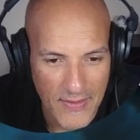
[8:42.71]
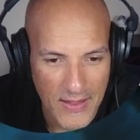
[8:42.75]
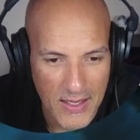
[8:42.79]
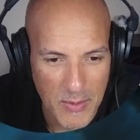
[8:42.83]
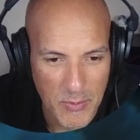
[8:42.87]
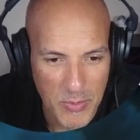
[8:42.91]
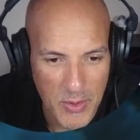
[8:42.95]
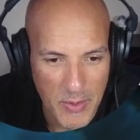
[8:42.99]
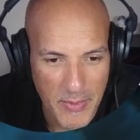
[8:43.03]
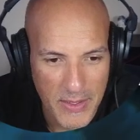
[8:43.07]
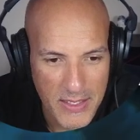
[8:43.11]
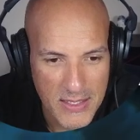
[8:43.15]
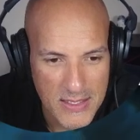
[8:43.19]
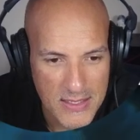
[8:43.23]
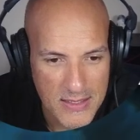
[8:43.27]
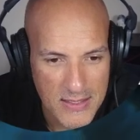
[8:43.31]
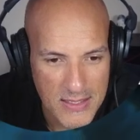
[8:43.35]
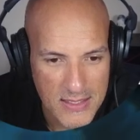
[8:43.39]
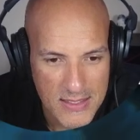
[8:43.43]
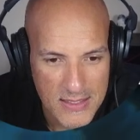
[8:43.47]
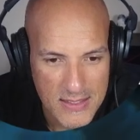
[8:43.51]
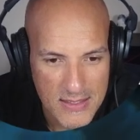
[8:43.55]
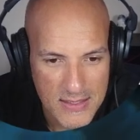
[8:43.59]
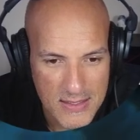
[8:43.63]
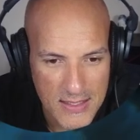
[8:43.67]
then implemented
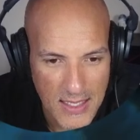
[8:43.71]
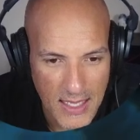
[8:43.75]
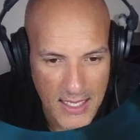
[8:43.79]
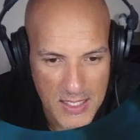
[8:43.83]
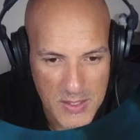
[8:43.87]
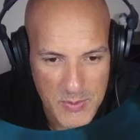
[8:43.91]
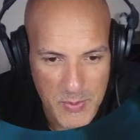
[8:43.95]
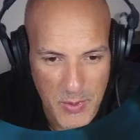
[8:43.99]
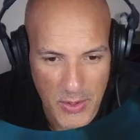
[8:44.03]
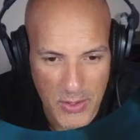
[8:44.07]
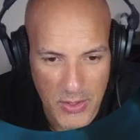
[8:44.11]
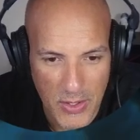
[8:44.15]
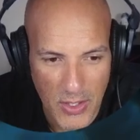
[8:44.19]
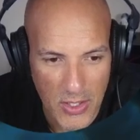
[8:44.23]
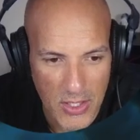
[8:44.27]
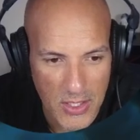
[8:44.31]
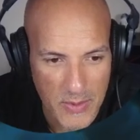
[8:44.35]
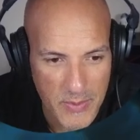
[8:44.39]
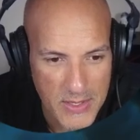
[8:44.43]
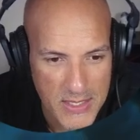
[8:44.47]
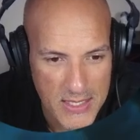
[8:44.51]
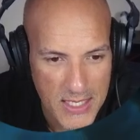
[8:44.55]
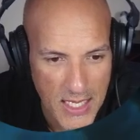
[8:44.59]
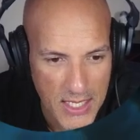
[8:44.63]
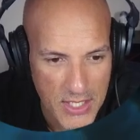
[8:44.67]
this Expo Go
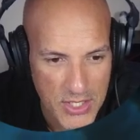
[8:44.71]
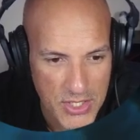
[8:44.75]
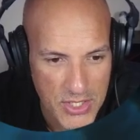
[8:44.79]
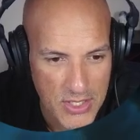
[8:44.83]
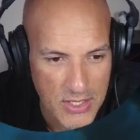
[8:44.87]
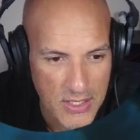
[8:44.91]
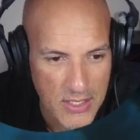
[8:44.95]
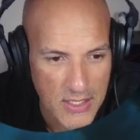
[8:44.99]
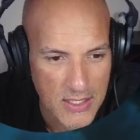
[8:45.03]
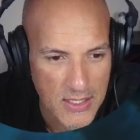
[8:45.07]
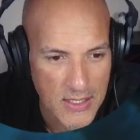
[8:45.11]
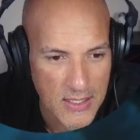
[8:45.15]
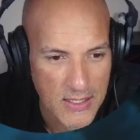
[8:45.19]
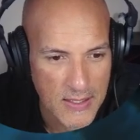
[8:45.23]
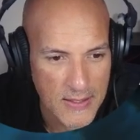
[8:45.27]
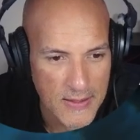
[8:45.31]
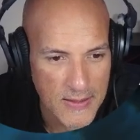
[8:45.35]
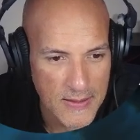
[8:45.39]
limitation,